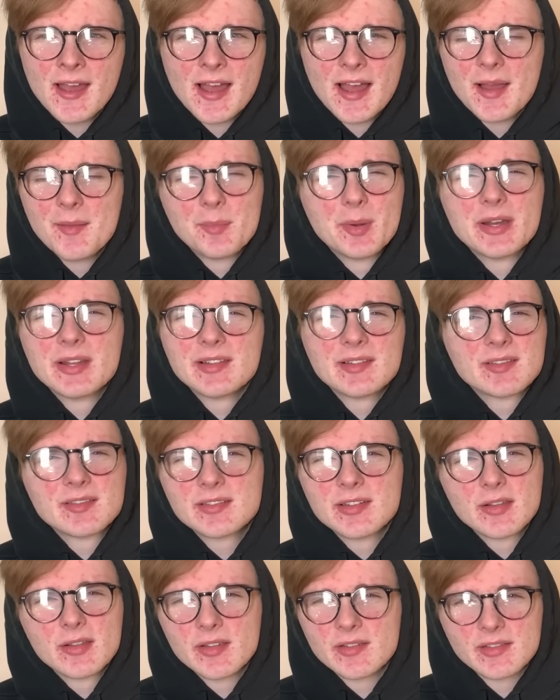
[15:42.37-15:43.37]
but it
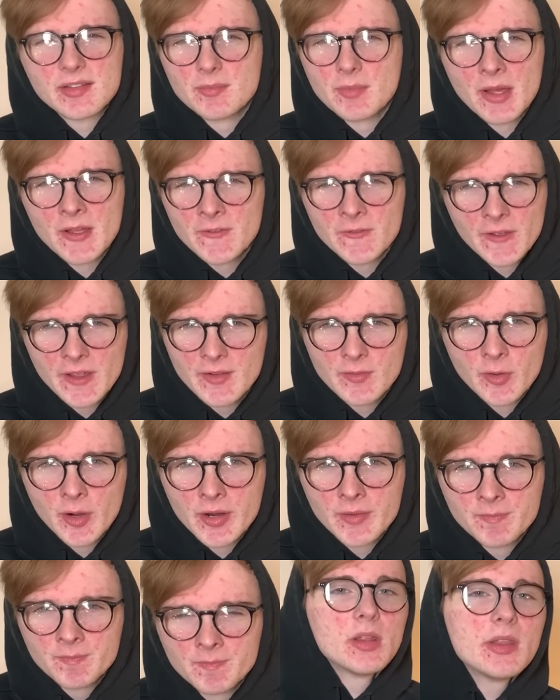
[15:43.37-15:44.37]
still isn't my
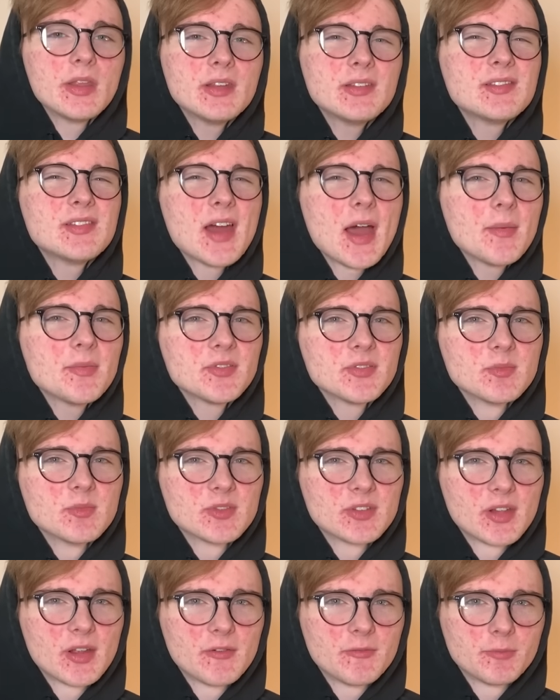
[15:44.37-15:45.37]
favorite. They stopped some
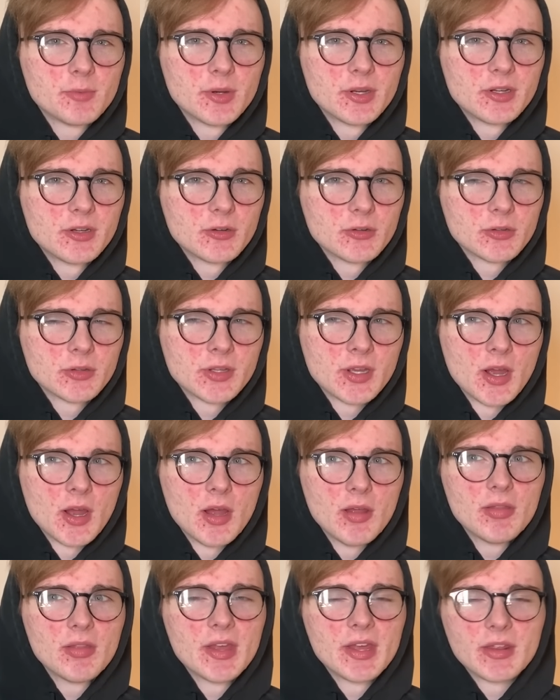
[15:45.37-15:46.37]
stuff pretty early
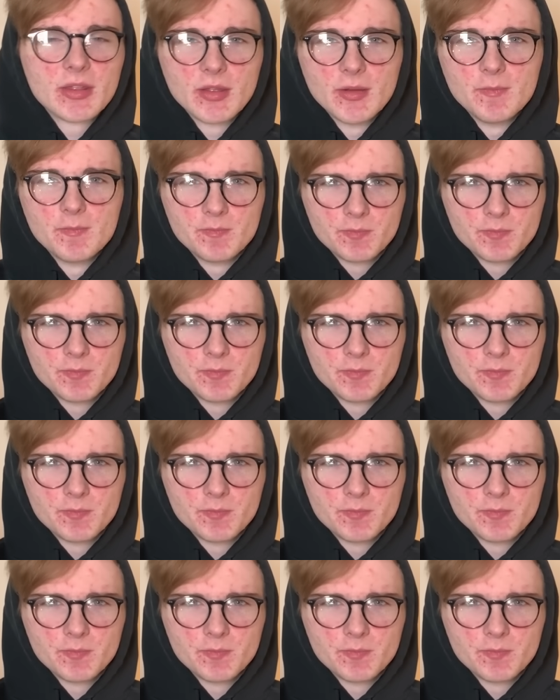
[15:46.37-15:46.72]
on, like the